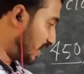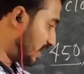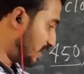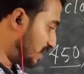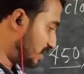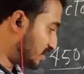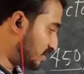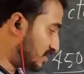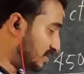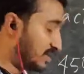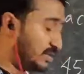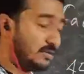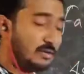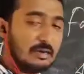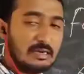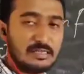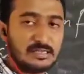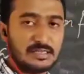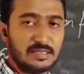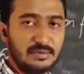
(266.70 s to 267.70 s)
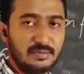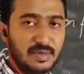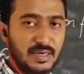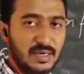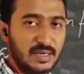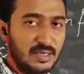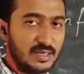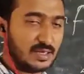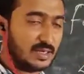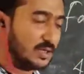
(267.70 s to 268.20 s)
get 0 as
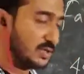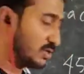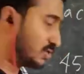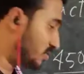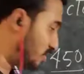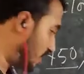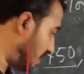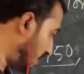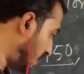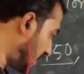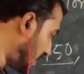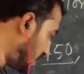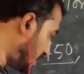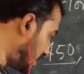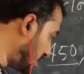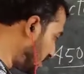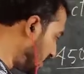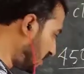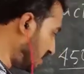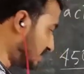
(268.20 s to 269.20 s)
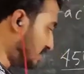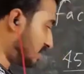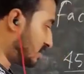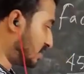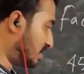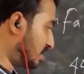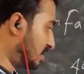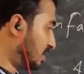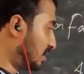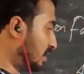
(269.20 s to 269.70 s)
dividend. So again
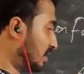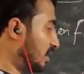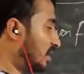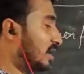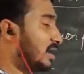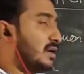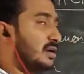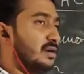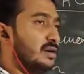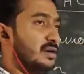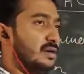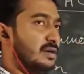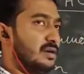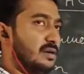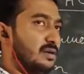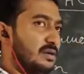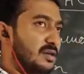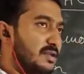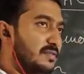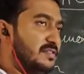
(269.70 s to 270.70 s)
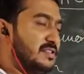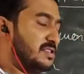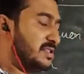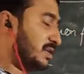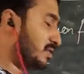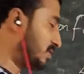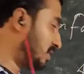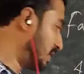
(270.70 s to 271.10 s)
this divisor